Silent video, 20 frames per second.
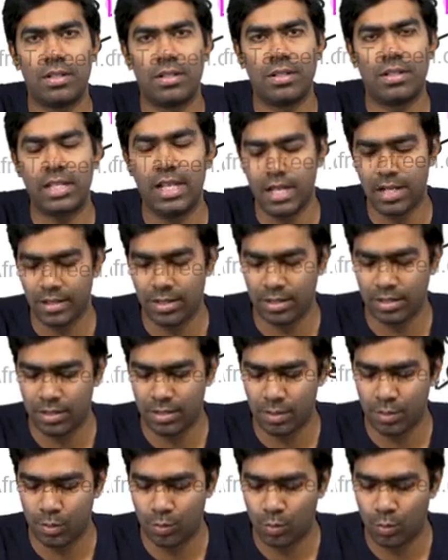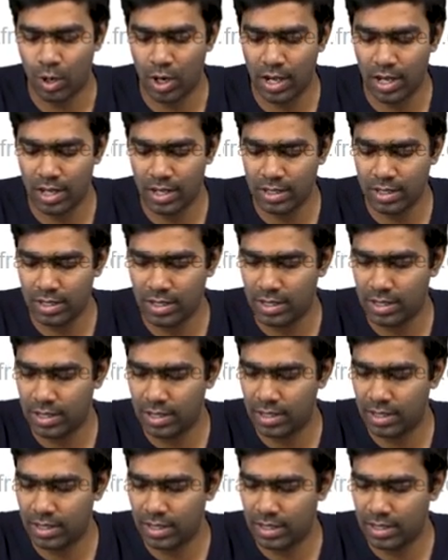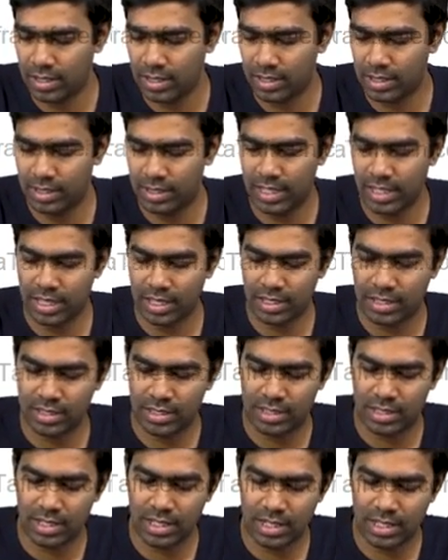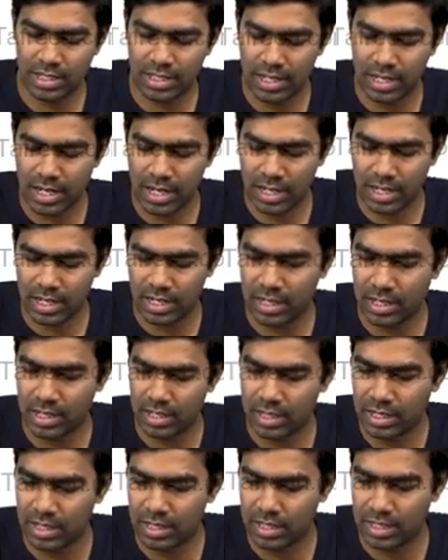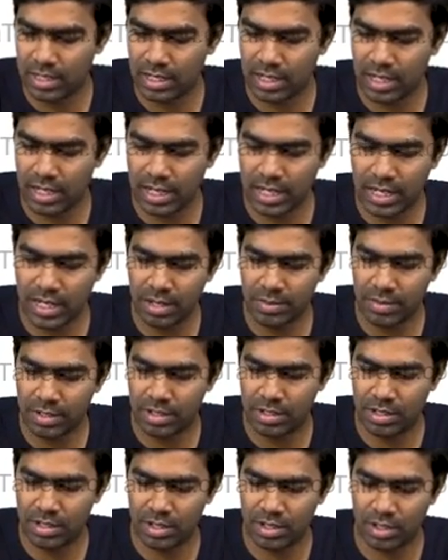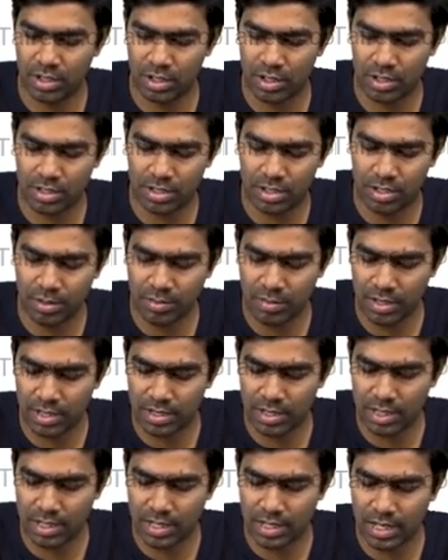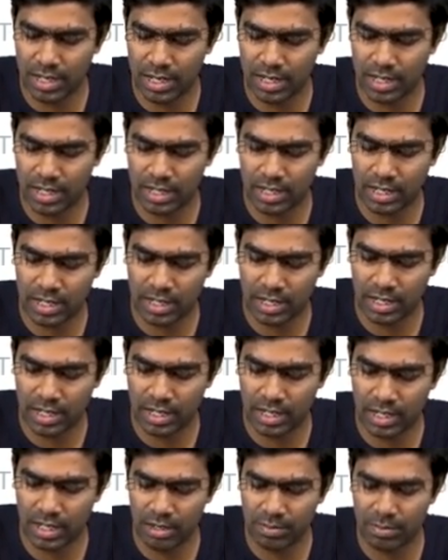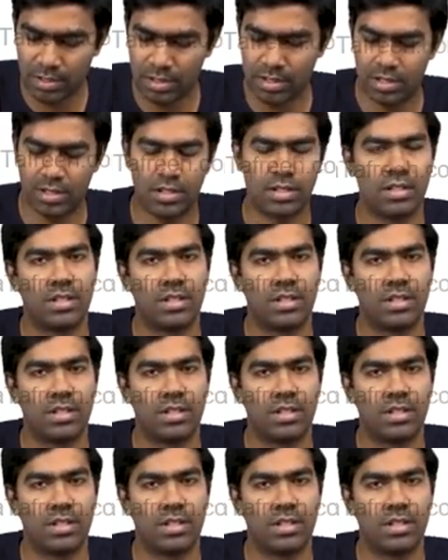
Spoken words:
Then, what are the things that can inhibit or stimulus that can inhibit